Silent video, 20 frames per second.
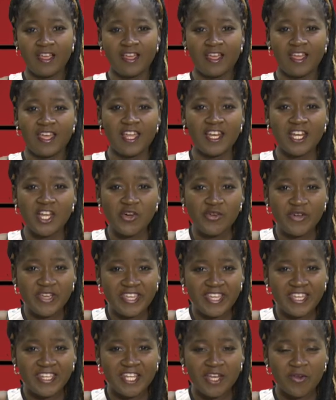Hello
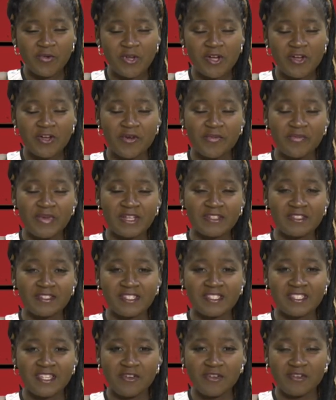again, and welcome back to the
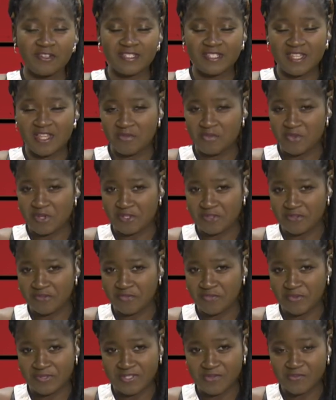second segment of
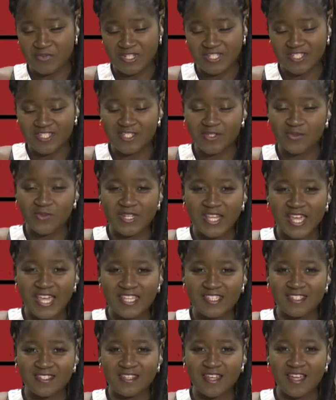Possibilities with Esther.